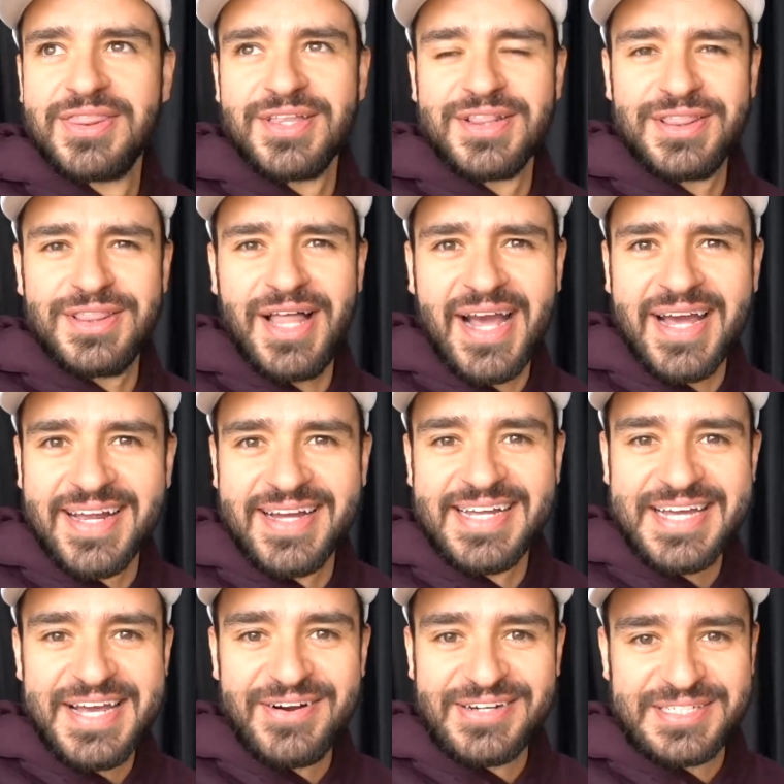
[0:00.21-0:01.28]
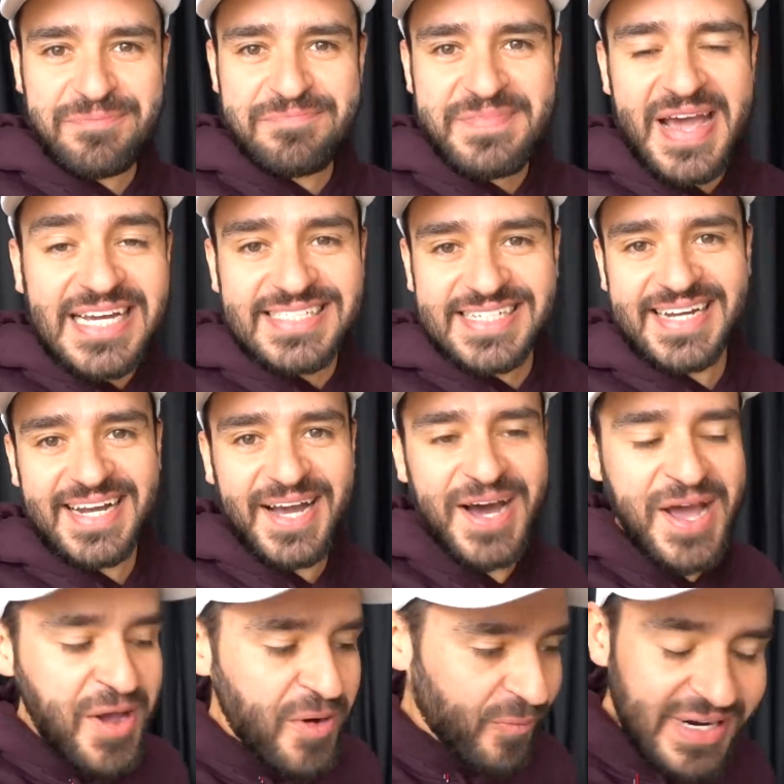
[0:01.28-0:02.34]
The lighting in here is amazing.
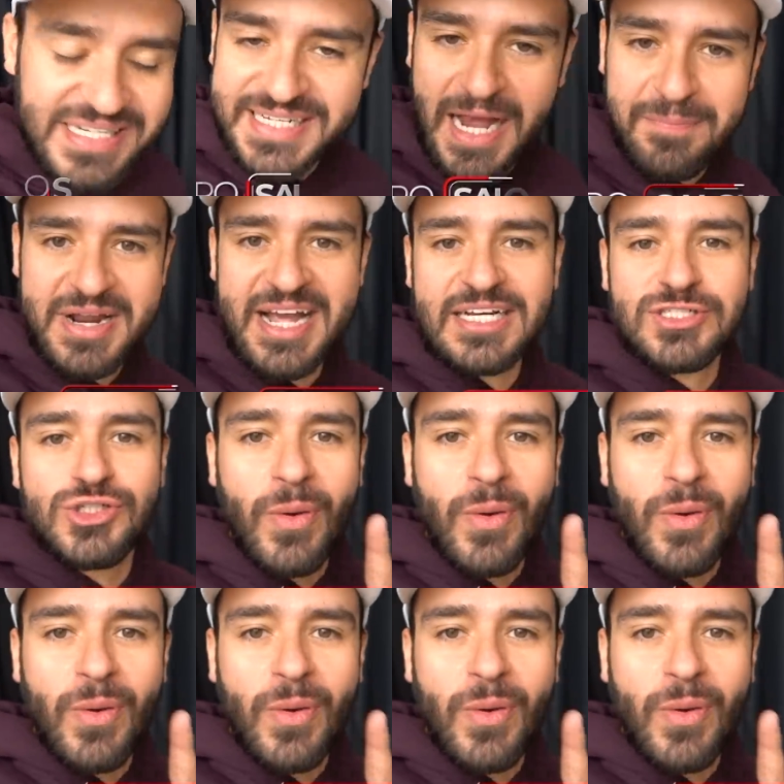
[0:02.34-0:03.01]
What is happening, guys?